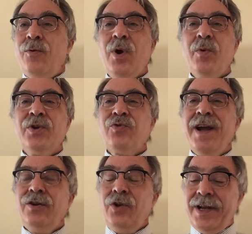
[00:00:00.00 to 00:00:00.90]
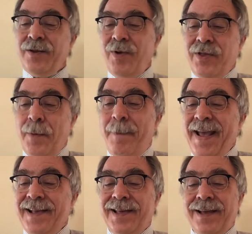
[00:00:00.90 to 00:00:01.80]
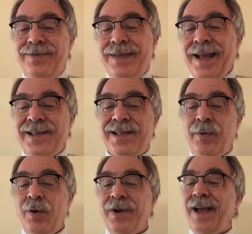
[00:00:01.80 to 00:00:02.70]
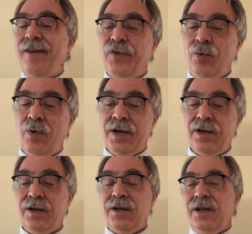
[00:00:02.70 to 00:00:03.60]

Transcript: where we're trying to look at what are the basic things that we want everyone